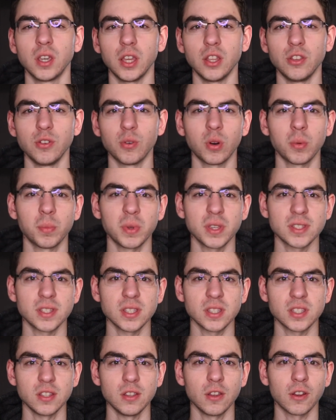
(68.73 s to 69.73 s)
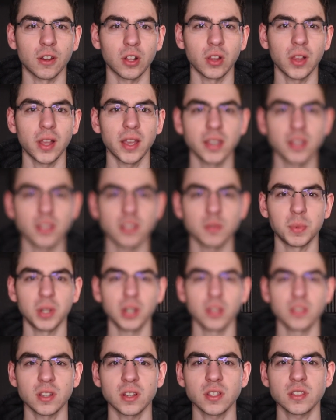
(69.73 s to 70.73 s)
and your business and your clients,
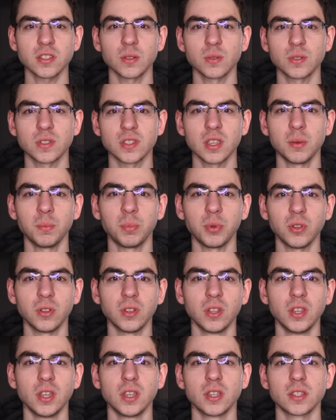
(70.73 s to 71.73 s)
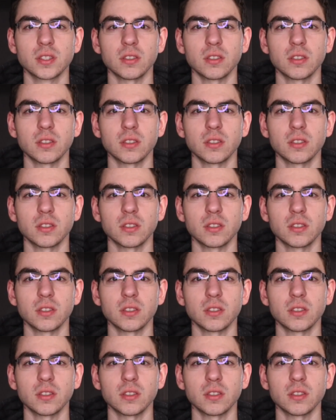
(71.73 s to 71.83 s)
but is also simple